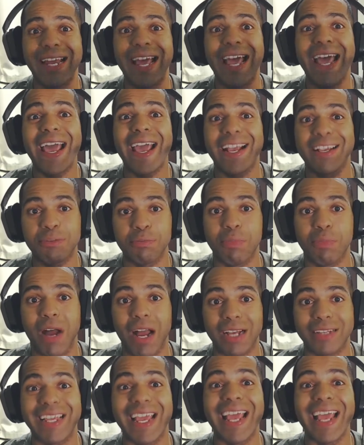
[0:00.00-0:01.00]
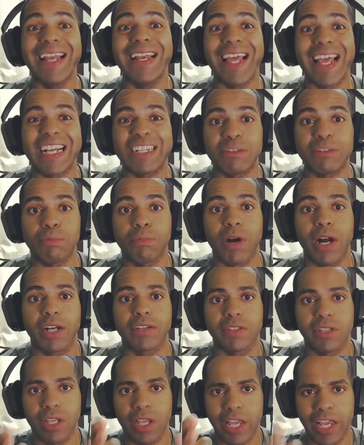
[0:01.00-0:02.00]
Xbox and Xbox
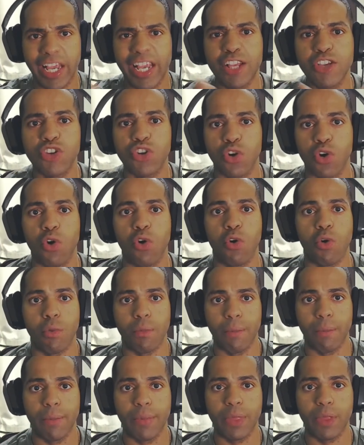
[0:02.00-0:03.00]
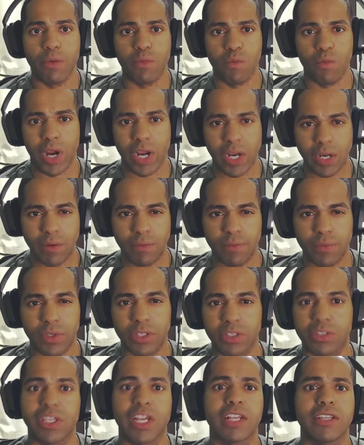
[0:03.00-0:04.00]
in your home, right? Because
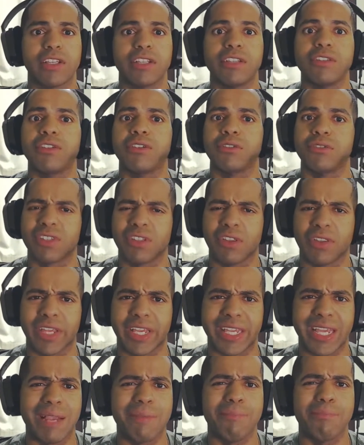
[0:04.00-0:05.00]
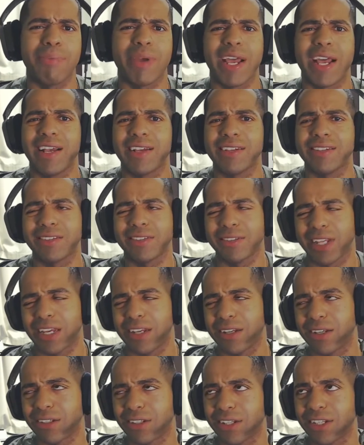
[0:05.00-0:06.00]
that then you can sell the Game Pass, the
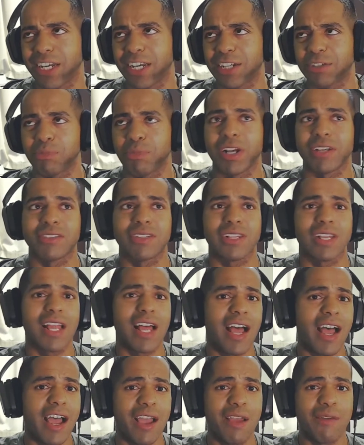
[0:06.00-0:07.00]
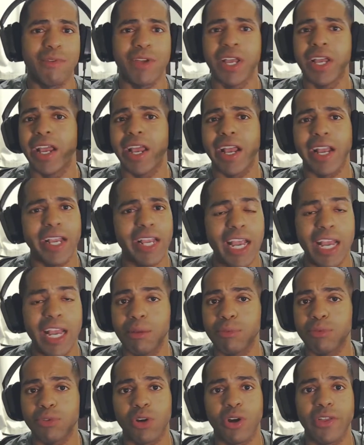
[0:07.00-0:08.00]
uh, Xbox Live, games,
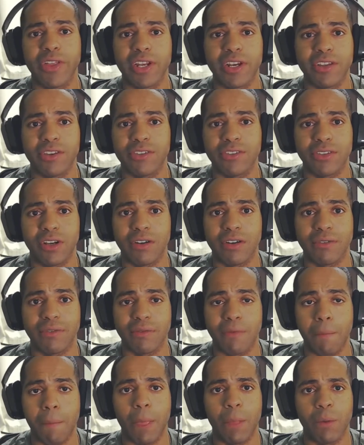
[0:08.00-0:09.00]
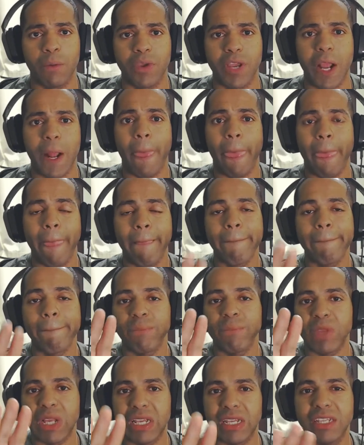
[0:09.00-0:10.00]
all that other stuff. Okay,
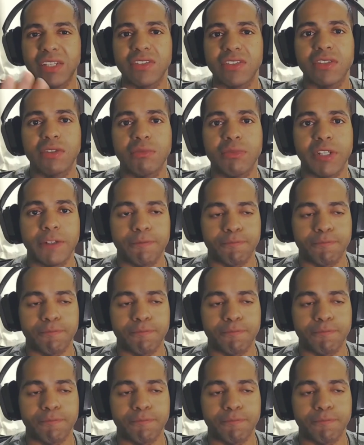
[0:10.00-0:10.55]
listen to me.